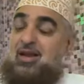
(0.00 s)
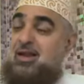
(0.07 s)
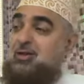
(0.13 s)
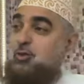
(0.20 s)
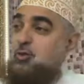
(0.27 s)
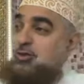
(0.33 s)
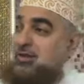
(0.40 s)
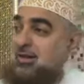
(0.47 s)

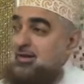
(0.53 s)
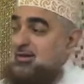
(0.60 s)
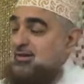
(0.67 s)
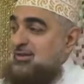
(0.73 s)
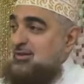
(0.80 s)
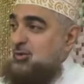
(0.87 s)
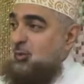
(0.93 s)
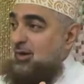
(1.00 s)
He had to
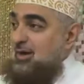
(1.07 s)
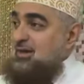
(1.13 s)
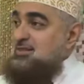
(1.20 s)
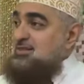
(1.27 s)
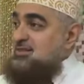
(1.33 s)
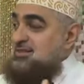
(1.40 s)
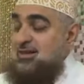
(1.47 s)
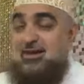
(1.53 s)
think
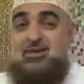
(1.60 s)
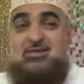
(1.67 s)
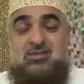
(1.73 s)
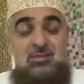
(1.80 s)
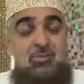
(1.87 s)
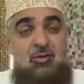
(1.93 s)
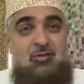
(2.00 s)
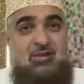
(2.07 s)
twice,
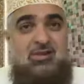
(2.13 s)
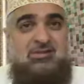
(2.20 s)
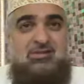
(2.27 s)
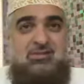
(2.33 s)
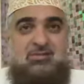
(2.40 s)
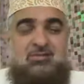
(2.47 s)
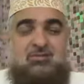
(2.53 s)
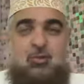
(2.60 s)
thrice about
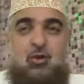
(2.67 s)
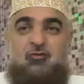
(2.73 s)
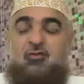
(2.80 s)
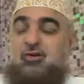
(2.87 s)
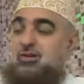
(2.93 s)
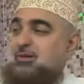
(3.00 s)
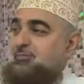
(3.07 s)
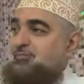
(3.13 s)
this
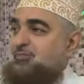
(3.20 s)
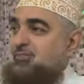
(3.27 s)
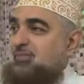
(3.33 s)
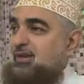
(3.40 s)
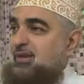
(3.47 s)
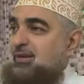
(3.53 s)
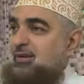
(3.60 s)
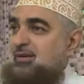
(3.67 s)
offer,
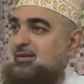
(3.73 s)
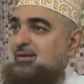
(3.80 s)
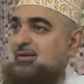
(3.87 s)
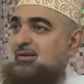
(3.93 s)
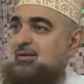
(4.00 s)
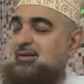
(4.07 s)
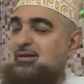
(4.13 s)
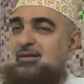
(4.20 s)

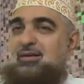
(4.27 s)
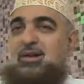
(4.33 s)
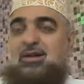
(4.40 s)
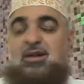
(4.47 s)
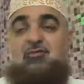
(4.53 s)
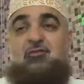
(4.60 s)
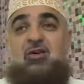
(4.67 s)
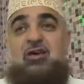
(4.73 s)

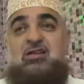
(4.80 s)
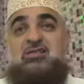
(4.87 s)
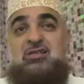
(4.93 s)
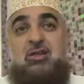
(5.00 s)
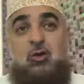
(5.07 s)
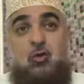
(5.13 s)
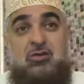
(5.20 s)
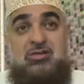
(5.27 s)
that if he
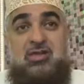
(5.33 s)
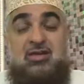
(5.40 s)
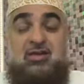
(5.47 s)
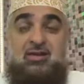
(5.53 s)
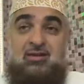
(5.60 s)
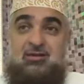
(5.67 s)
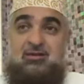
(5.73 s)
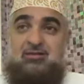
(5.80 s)
is
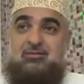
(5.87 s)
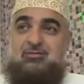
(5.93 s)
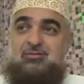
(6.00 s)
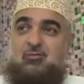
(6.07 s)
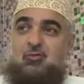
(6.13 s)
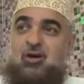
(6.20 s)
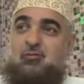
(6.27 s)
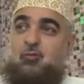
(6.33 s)
losing here,
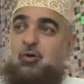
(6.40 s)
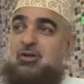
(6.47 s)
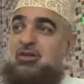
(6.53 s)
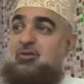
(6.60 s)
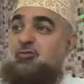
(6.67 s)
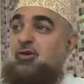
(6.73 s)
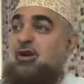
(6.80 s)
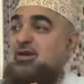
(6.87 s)

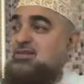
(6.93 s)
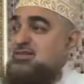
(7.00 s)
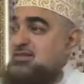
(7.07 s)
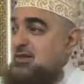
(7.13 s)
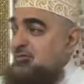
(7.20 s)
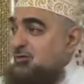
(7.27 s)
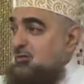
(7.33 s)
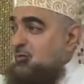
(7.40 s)
what would the
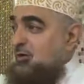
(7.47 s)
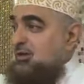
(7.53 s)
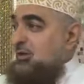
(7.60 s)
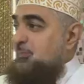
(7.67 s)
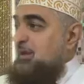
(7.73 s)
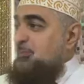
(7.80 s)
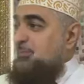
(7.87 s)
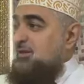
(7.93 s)
world say? What
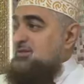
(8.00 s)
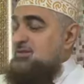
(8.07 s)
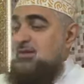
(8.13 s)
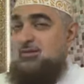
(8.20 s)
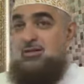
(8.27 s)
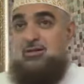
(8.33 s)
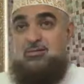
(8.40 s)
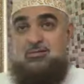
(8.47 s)
would the
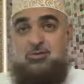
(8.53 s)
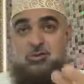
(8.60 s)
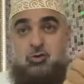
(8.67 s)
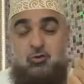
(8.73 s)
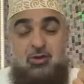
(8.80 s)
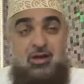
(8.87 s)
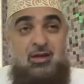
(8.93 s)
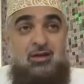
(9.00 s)
people say? That
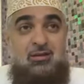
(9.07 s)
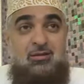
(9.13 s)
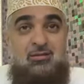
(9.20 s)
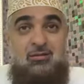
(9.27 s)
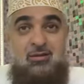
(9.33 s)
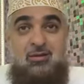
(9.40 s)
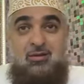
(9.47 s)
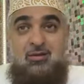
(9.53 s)

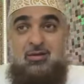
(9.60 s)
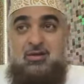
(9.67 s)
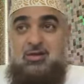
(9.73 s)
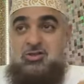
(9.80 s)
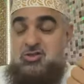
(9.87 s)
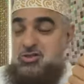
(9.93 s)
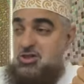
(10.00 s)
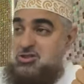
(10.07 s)
Junaid,
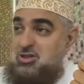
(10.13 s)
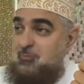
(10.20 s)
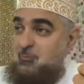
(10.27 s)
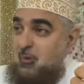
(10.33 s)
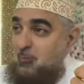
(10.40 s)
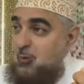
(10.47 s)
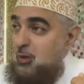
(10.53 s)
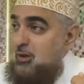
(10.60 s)

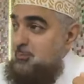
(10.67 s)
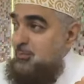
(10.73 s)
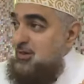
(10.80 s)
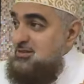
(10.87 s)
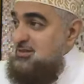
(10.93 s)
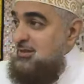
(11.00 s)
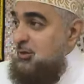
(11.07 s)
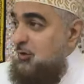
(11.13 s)
such a
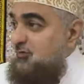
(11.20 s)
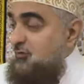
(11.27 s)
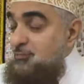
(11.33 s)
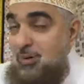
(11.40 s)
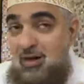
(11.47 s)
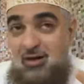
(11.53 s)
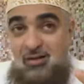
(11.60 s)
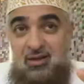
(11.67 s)
popular person
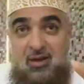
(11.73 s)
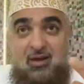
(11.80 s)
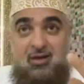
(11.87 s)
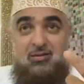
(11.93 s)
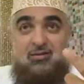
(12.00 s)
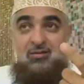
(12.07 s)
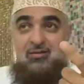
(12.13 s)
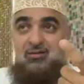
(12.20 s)
of
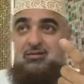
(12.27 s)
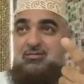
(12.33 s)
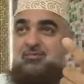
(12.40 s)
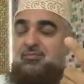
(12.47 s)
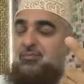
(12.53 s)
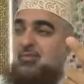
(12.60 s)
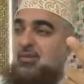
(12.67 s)
Baghdad,